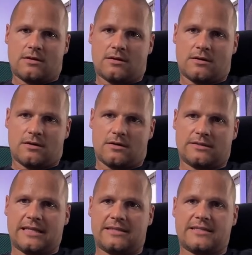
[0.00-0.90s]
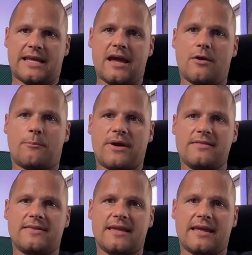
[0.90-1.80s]
that they are
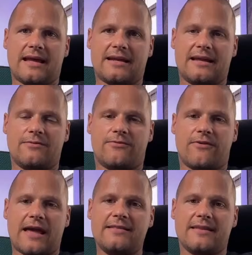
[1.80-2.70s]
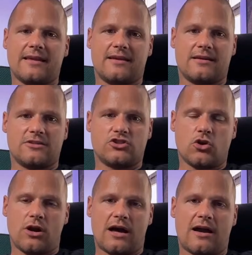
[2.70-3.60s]
printing and inflating
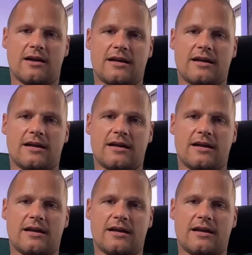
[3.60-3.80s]
dollar,